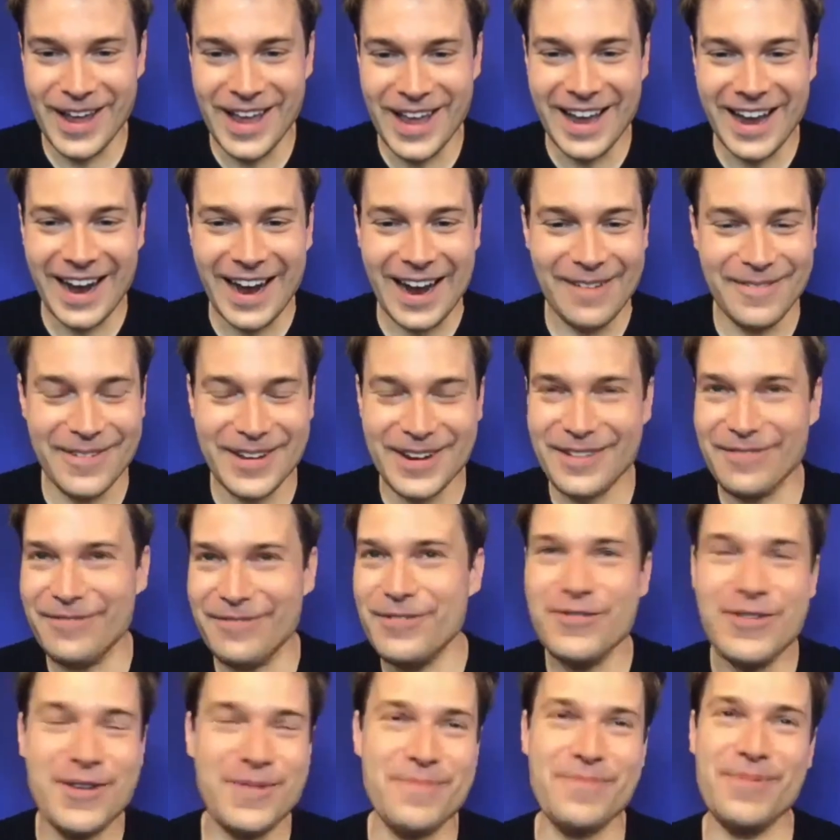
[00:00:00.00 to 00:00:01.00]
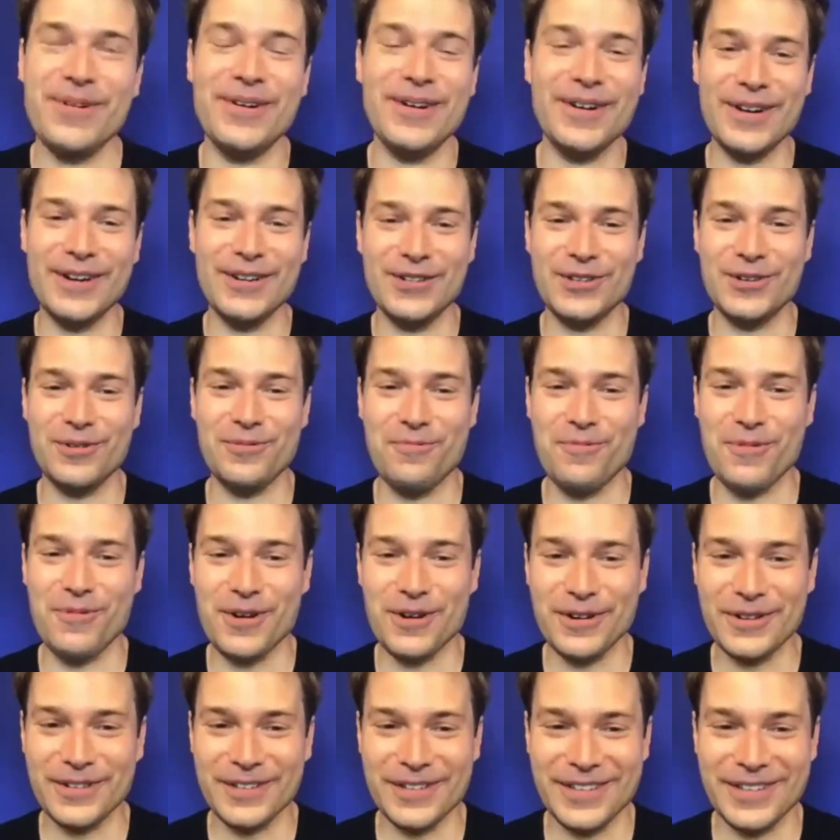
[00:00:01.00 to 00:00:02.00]
I mean, if you can put it into
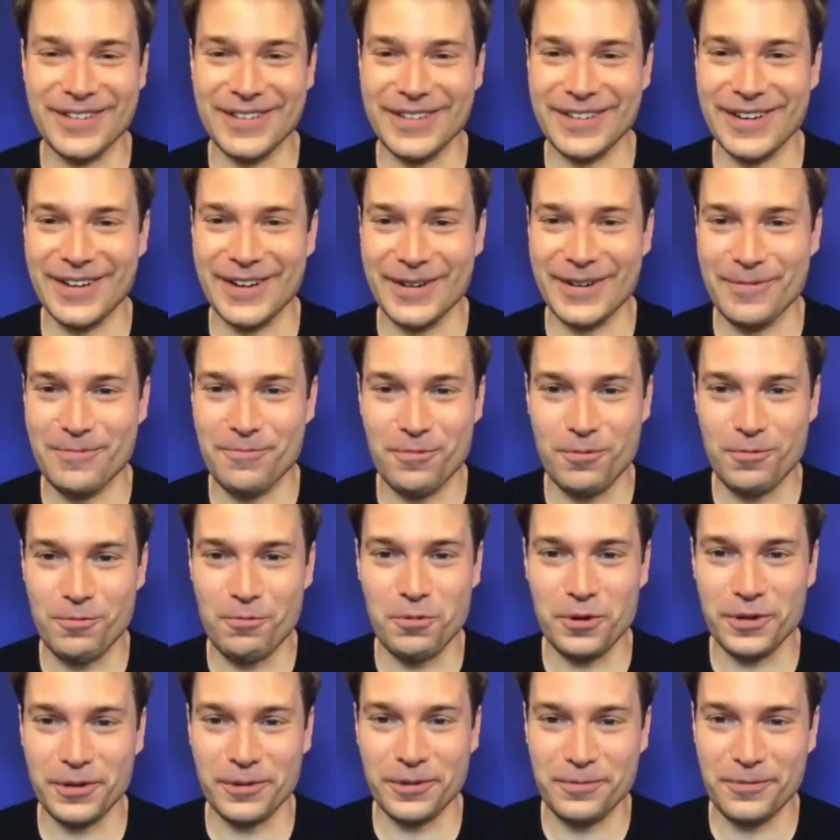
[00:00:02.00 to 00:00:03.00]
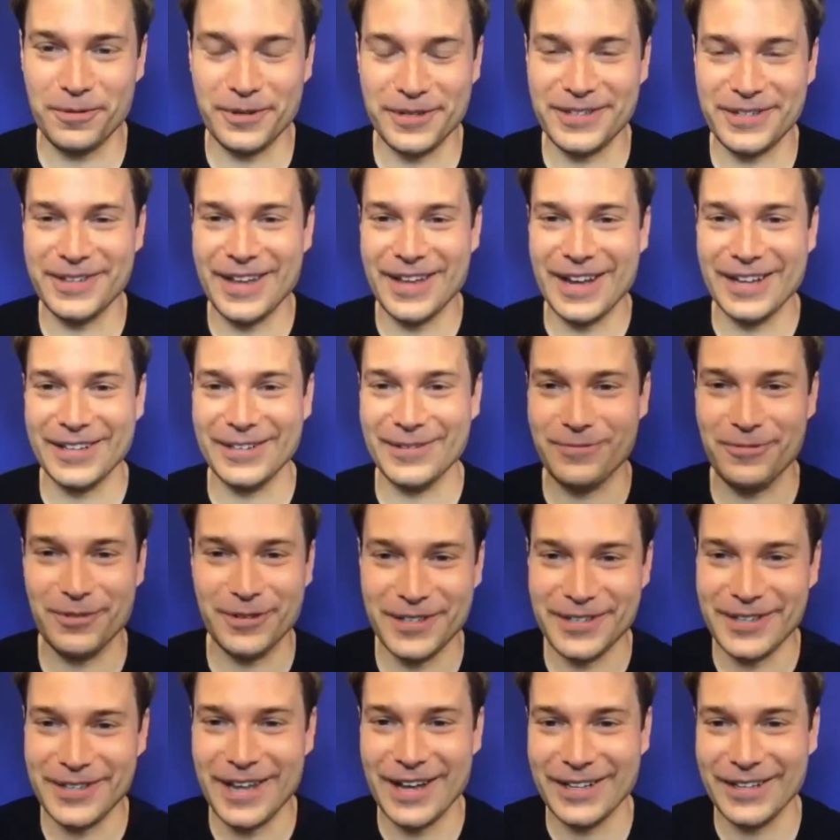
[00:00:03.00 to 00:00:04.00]
words, uh, what what's that
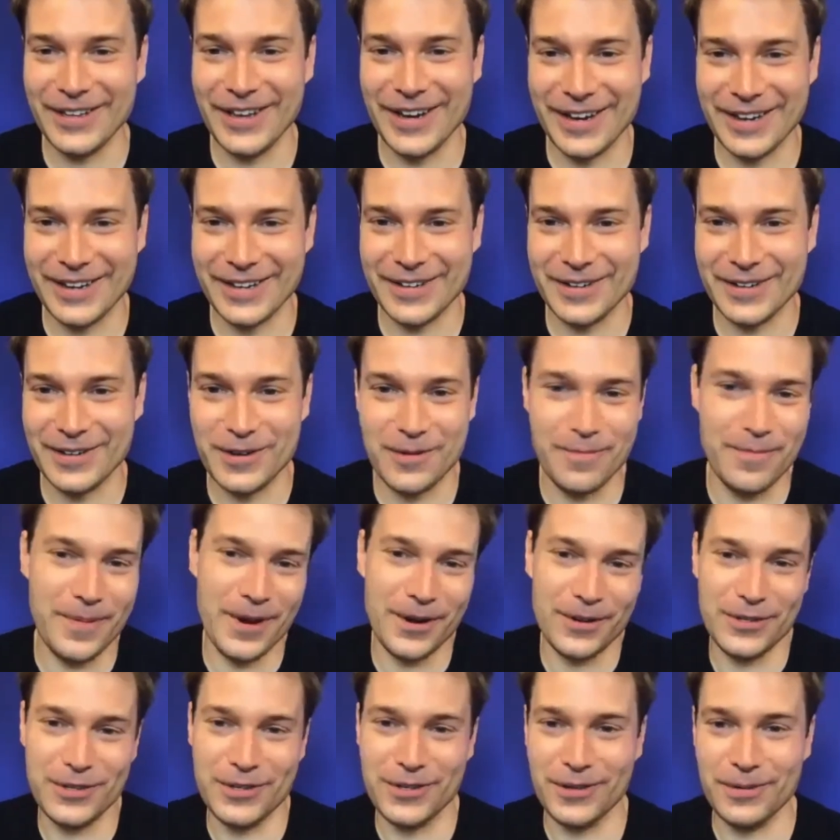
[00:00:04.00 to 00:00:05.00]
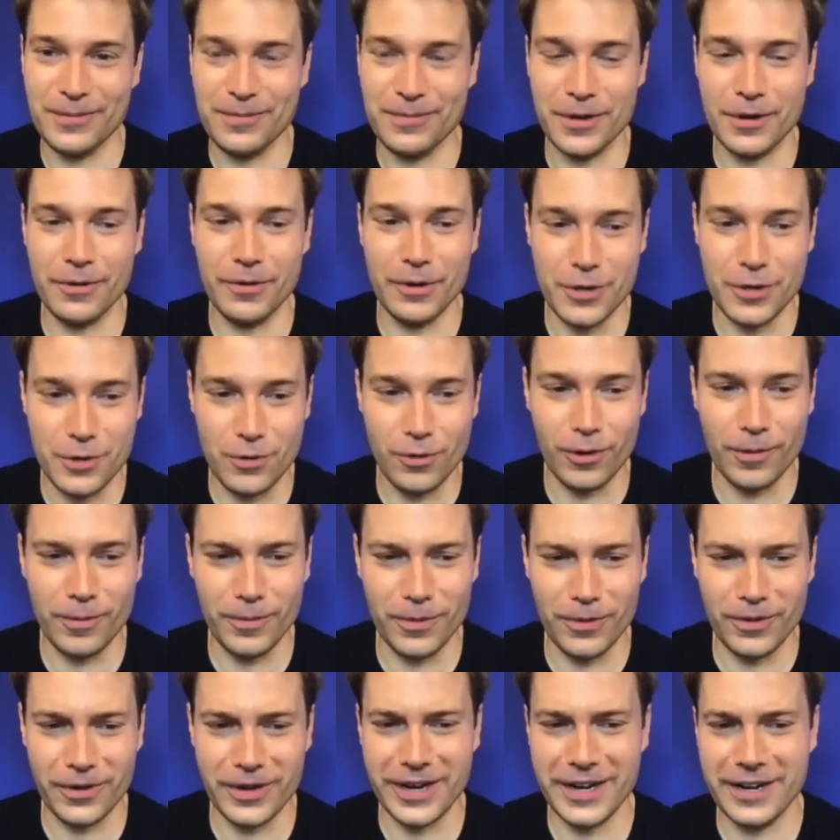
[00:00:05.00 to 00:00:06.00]
what's that like compared to you know a
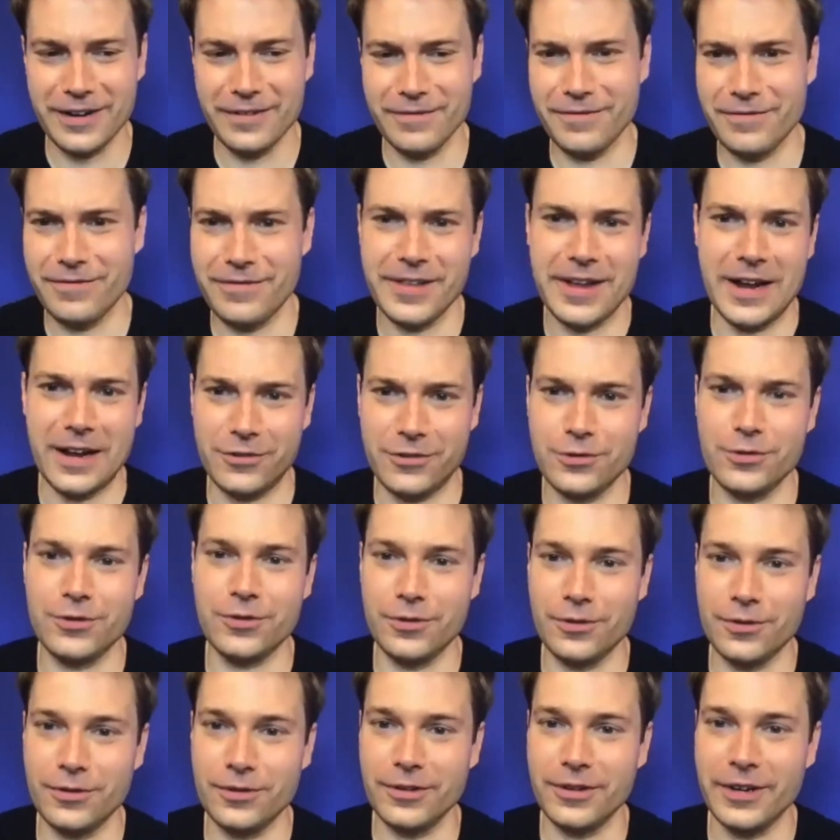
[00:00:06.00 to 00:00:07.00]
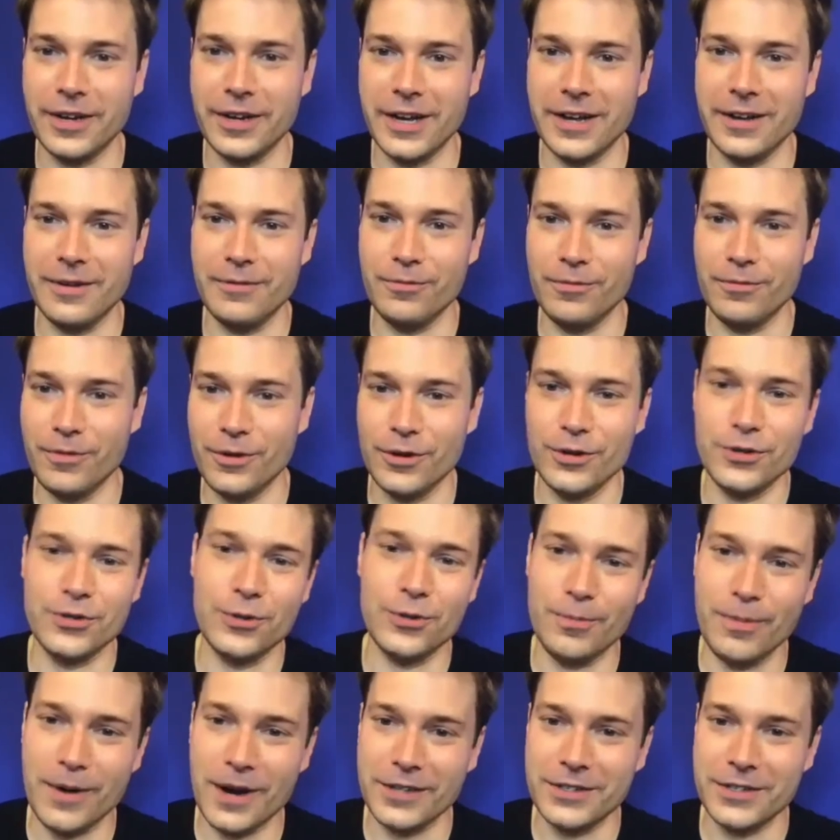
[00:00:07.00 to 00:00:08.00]
normal kind of theatrical uh, rehearsal
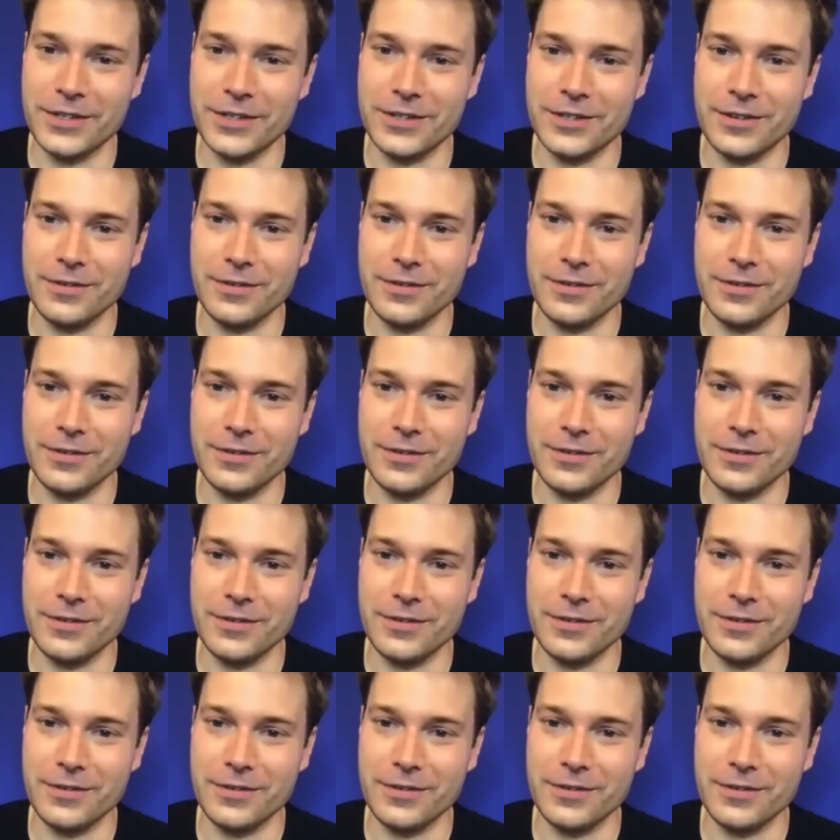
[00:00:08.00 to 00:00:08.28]
process and